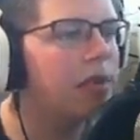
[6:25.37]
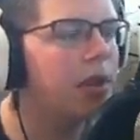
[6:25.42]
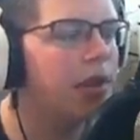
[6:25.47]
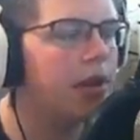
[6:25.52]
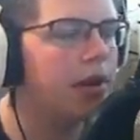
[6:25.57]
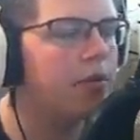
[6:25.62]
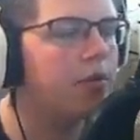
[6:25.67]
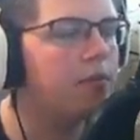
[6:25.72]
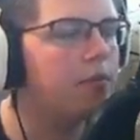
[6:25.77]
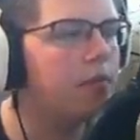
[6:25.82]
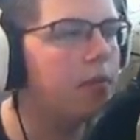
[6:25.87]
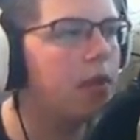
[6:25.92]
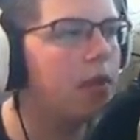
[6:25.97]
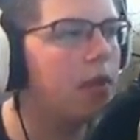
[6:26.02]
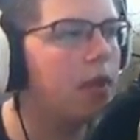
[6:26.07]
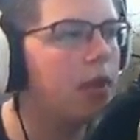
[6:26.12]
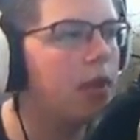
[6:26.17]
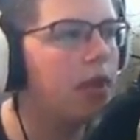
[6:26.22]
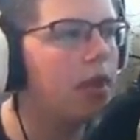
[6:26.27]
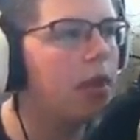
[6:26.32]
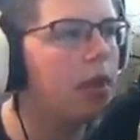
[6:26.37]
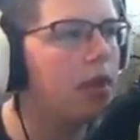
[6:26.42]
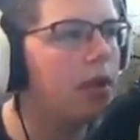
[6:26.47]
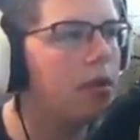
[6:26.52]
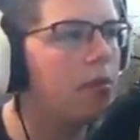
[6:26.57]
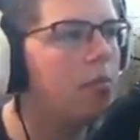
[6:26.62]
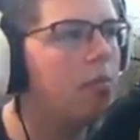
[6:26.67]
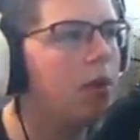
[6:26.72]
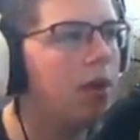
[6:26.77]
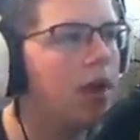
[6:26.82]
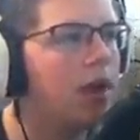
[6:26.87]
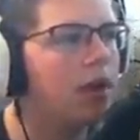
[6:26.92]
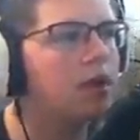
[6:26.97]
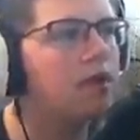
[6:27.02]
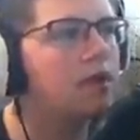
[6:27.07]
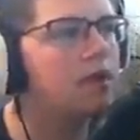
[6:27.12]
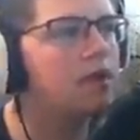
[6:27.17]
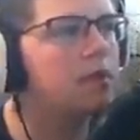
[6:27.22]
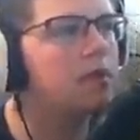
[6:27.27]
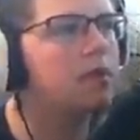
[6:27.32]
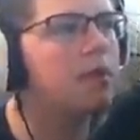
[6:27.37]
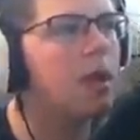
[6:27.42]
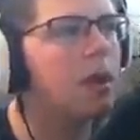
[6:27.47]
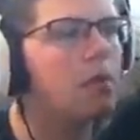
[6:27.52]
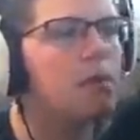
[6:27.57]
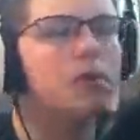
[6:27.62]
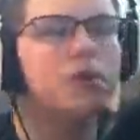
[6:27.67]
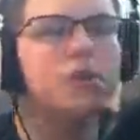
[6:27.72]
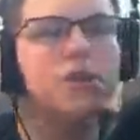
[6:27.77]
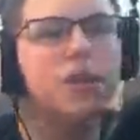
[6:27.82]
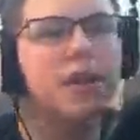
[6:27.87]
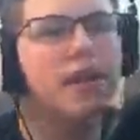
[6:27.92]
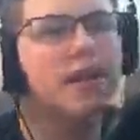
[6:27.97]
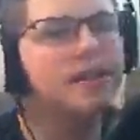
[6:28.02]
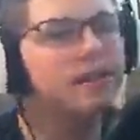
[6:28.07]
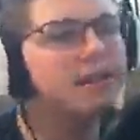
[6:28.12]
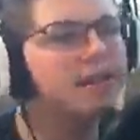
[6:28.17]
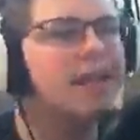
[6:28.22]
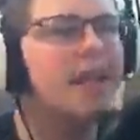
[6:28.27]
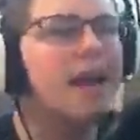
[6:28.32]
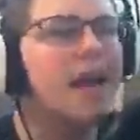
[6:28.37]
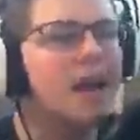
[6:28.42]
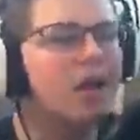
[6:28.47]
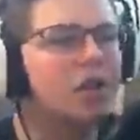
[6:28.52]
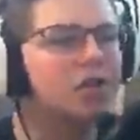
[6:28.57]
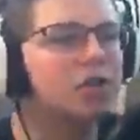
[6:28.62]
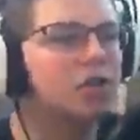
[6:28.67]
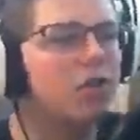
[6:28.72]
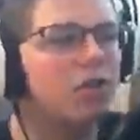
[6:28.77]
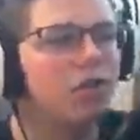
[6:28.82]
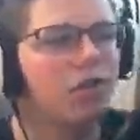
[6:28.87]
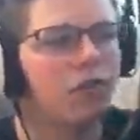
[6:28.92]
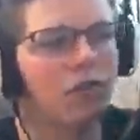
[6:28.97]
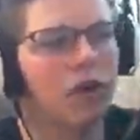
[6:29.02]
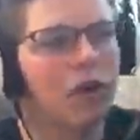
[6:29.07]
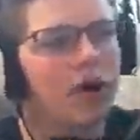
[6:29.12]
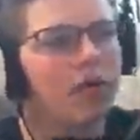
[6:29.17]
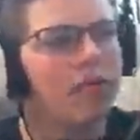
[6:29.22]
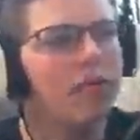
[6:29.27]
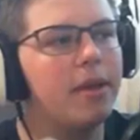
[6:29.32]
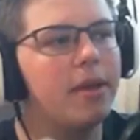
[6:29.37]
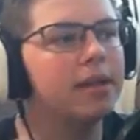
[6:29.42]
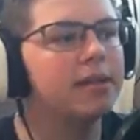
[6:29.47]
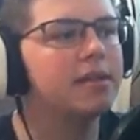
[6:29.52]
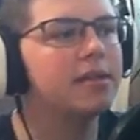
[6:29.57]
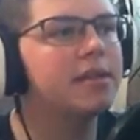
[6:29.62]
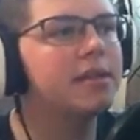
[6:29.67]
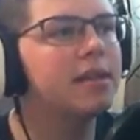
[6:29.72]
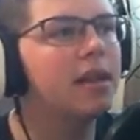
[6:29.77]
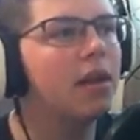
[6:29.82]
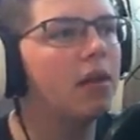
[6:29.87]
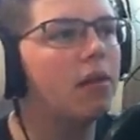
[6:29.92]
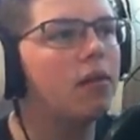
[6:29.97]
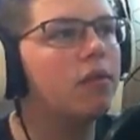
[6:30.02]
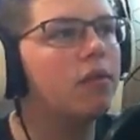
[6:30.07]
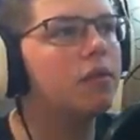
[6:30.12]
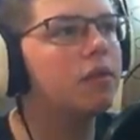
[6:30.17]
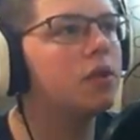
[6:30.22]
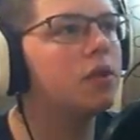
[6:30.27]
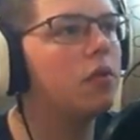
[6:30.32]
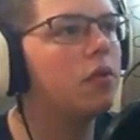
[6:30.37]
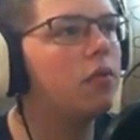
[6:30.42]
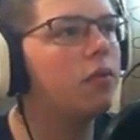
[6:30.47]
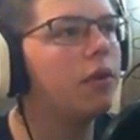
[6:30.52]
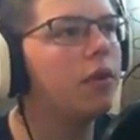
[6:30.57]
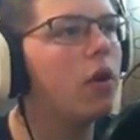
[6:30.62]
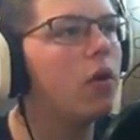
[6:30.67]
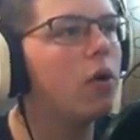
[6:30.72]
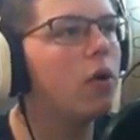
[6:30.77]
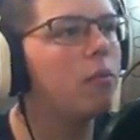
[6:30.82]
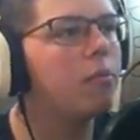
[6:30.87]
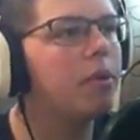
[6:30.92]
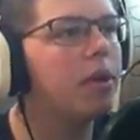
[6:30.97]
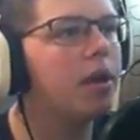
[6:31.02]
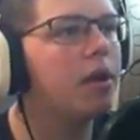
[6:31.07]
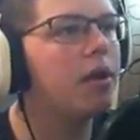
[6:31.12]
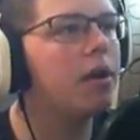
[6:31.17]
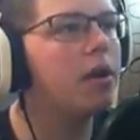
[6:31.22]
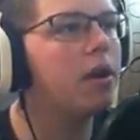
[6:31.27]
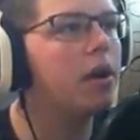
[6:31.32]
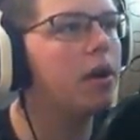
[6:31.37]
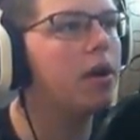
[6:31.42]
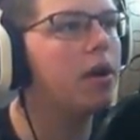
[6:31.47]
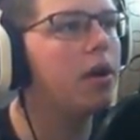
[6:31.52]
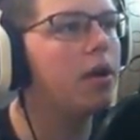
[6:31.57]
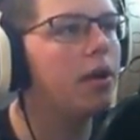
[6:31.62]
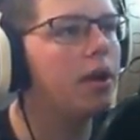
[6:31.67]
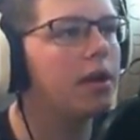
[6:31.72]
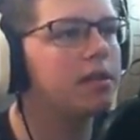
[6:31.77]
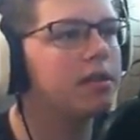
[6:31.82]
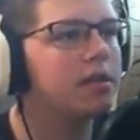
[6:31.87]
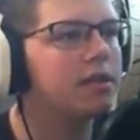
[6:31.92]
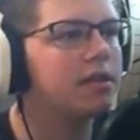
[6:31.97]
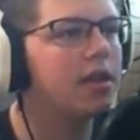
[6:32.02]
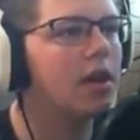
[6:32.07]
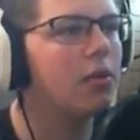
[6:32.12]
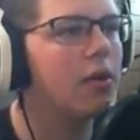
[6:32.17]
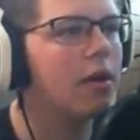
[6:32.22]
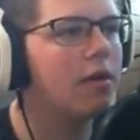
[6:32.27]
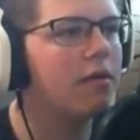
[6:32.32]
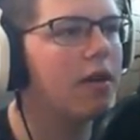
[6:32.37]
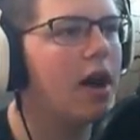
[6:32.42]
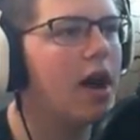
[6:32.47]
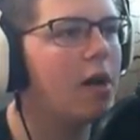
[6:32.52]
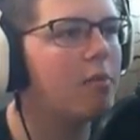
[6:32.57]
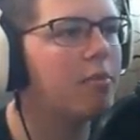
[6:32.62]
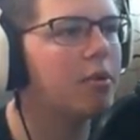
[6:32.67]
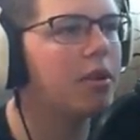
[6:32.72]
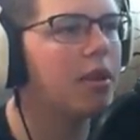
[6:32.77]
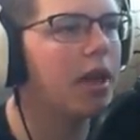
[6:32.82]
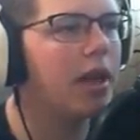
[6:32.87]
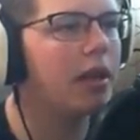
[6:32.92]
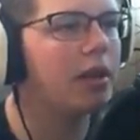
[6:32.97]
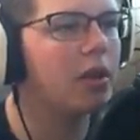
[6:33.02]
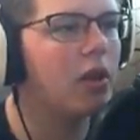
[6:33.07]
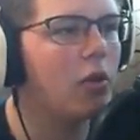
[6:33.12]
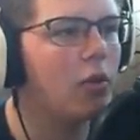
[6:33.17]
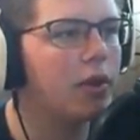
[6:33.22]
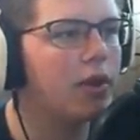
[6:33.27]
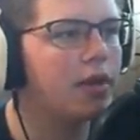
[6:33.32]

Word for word: up here. But I want to show you guys the actual farm itself. So if we go up here, you guys can tell we have a hopper line